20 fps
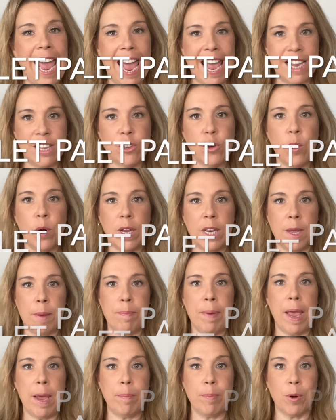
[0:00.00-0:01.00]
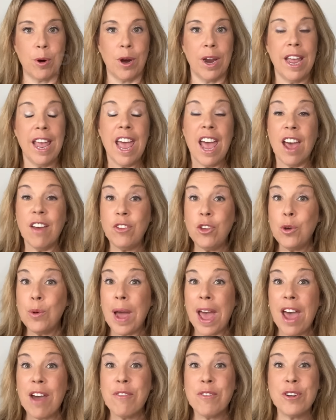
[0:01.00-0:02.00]
and toilet paper. Have you
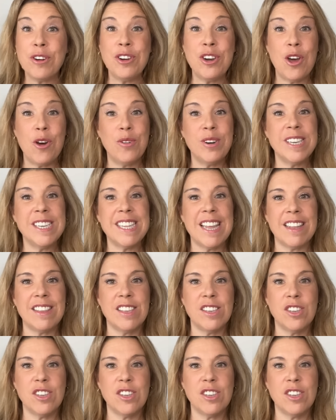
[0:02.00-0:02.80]
ever noticed that the